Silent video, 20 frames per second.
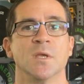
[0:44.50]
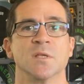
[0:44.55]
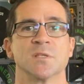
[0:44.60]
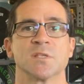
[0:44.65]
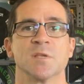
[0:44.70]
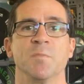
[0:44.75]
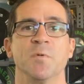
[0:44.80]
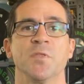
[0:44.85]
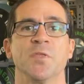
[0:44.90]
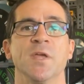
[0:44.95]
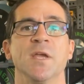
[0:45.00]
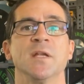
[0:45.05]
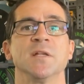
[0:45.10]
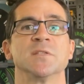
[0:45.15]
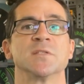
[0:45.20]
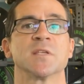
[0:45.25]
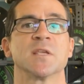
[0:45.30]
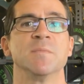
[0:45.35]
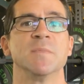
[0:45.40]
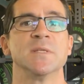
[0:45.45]
Simple
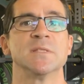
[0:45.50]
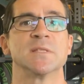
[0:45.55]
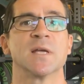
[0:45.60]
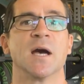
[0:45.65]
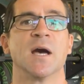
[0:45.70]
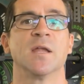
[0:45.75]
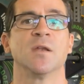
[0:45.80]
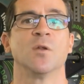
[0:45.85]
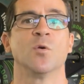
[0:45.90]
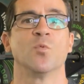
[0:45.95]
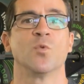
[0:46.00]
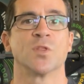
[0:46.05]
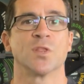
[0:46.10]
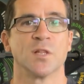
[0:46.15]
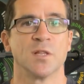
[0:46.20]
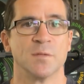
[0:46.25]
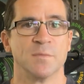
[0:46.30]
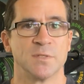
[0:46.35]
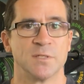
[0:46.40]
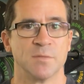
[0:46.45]
things can be done with
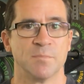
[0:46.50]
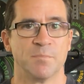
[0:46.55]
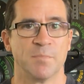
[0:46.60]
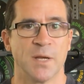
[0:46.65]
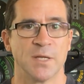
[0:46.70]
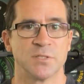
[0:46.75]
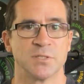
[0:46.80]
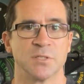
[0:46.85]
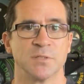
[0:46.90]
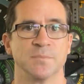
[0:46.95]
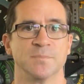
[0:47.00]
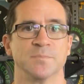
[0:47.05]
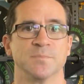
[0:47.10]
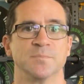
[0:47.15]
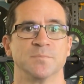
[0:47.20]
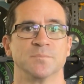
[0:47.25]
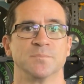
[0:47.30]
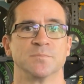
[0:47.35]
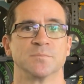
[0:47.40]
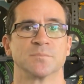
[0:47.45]
a limited budget.
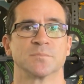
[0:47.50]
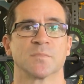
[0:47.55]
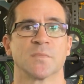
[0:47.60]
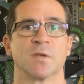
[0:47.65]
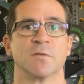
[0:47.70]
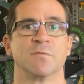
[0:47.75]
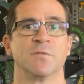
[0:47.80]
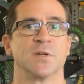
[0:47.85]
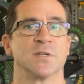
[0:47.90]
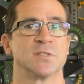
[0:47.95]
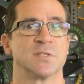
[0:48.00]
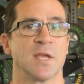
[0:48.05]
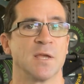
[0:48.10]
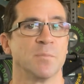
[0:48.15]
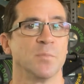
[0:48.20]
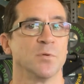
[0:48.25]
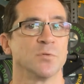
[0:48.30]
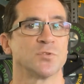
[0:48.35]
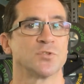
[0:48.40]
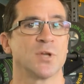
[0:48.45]
For
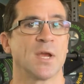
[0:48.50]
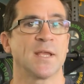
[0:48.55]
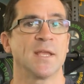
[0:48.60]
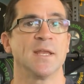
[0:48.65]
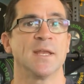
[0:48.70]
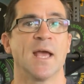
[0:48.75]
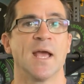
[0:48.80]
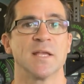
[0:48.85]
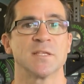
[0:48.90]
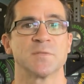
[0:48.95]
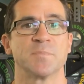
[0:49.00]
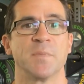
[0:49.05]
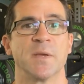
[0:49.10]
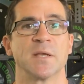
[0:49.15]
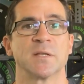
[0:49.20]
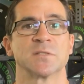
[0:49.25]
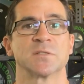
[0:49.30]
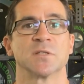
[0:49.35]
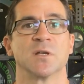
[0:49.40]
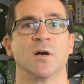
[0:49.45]
example, tracking
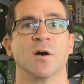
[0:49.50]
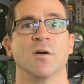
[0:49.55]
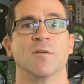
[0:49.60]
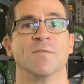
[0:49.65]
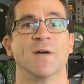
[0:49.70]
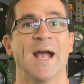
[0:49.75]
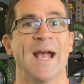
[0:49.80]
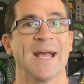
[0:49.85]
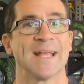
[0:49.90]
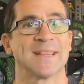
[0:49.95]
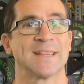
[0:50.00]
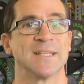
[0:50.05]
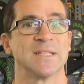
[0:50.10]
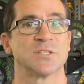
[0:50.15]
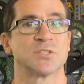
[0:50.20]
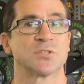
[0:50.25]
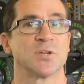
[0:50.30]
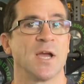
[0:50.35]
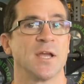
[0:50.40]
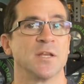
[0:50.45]
aspects of
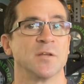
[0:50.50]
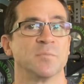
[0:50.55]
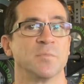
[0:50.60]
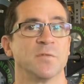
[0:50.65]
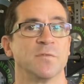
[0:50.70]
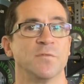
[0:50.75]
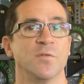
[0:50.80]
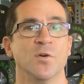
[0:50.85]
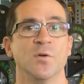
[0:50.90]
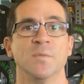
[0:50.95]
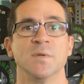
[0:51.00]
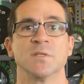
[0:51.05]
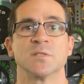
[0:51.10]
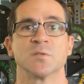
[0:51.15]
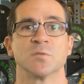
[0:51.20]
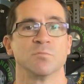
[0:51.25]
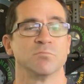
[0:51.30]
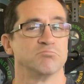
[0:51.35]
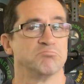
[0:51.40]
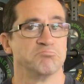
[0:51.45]
athlete training
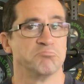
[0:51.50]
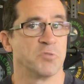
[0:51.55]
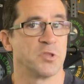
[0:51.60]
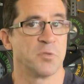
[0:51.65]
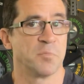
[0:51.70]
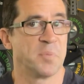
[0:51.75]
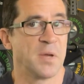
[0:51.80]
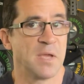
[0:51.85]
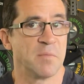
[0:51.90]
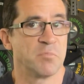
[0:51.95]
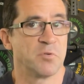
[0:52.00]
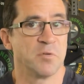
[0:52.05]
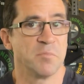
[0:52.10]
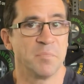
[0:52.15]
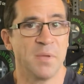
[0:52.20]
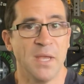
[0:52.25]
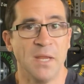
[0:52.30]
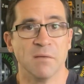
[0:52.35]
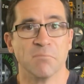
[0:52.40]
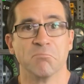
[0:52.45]
performance with a paper
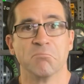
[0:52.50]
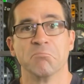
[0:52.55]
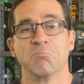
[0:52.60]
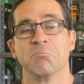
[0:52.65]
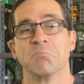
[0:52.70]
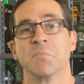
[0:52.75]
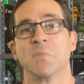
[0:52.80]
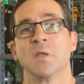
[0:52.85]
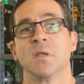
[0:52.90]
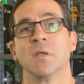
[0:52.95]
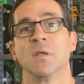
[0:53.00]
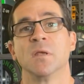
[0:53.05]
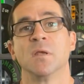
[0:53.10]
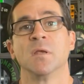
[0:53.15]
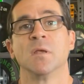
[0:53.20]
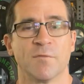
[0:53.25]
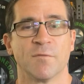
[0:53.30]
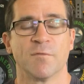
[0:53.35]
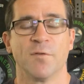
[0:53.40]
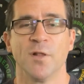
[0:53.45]
and pen.
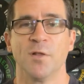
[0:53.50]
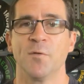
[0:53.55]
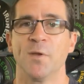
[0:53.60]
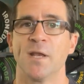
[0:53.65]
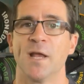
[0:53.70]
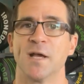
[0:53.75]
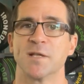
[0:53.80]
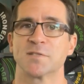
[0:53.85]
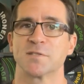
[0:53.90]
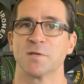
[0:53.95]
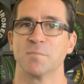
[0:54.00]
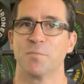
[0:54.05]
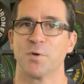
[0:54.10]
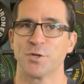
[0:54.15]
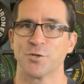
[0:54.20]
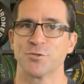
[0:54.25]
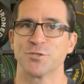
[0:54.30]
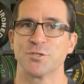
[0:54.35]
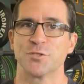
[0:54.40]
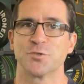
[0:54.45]
Following are some
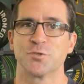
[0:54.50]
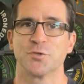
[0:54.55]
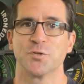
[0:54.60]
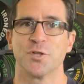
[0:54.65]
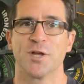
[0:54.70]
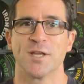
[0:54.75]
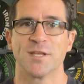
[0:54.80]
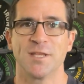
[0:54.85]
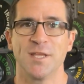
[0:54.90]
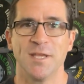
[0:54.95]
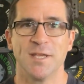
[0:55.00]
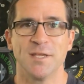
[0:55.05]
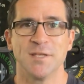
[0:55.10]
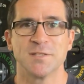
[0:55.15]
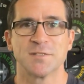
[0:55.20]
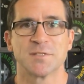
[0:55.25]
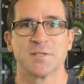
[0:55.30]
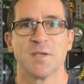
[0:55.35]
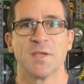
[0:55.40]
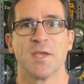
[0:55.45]
monitoring tool
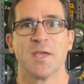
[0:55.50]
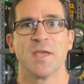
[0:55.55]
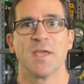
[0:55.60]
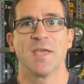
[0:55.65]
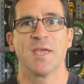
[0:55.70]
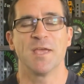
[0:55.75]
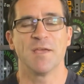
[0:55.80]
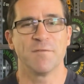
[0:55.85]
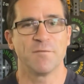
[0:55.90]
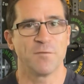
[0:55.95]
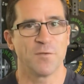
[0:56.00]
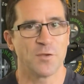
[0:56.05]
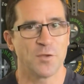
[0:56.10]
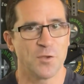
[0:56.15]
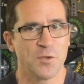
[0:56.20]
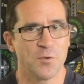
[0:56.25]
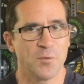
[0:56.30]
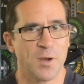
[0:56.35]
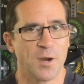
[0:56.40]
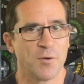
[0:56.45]
ideas if
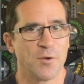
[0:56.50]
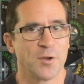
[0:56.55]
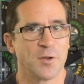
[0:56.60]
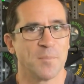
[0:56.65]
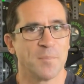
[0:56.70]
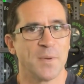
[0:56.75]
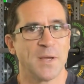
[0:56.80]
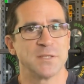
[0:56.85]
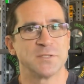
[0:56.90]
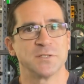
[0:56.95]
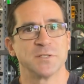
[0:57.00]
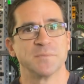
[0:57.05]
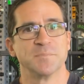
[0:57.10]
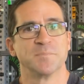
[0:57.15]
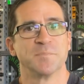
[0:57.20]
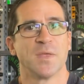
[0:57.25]
you are on a budget.